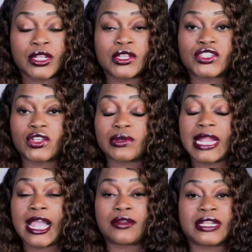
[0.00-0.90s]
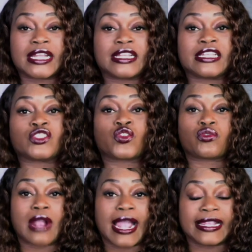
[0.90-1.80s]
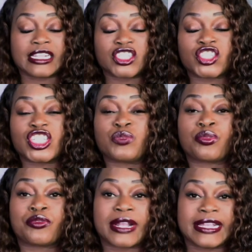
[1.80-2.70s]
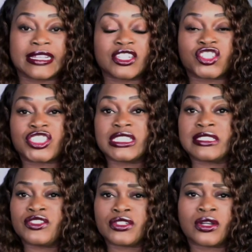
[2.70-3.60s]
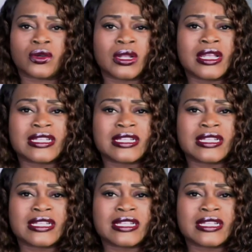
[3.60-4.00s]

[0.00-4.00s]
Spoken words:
So now Netta is crying and she's praying and she's, you know,